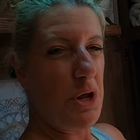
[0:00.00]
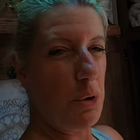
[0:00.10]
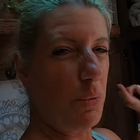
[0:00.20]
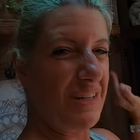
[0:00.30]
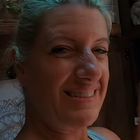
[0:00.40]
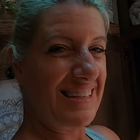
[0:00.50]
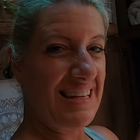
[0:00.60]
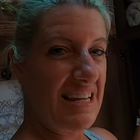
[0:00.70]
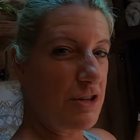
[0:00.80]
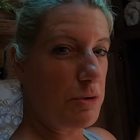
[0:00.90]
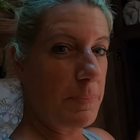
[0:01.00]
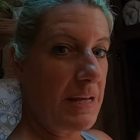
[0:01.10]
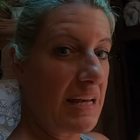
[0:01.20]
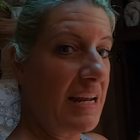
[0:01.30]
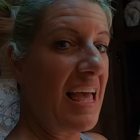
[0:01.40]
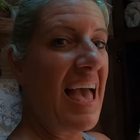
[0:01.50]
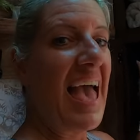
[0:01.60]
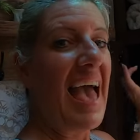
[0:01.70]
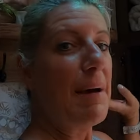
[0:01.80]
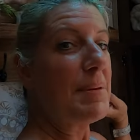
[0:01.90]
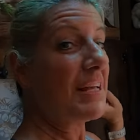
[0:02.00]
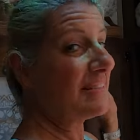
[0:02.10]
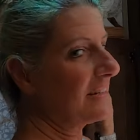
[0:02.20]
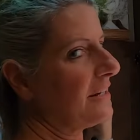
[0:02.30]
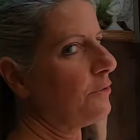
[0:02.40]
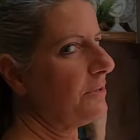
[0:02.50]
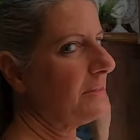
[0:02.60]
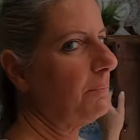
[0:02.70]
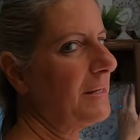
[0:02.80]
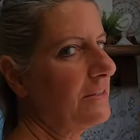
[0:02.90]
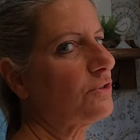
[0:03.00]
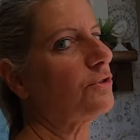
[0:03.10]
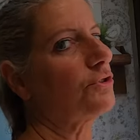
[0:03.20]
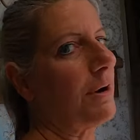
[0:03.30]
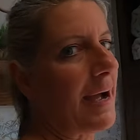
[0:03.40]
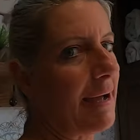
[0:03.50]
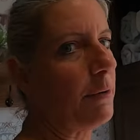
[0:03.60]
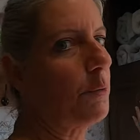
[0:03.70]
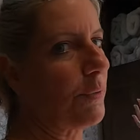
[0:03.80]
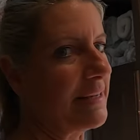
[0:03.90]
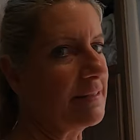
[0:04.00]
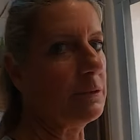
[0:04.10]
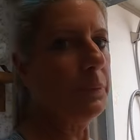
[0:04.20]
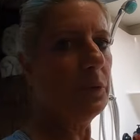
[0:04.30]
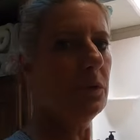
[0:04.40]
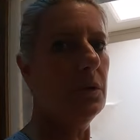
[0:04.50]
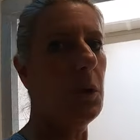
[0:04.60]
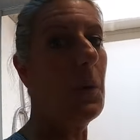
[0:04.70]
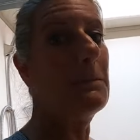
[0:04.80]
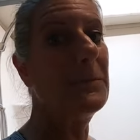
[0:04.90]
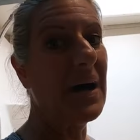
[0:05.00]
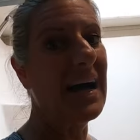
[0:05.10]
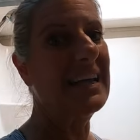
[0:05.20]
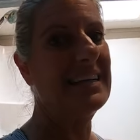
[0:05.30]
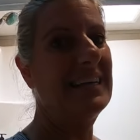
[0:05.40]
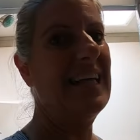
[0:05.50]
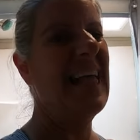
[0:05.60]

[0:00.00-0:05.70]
know what's in each bin. Because I know that the bins are dry erasable, but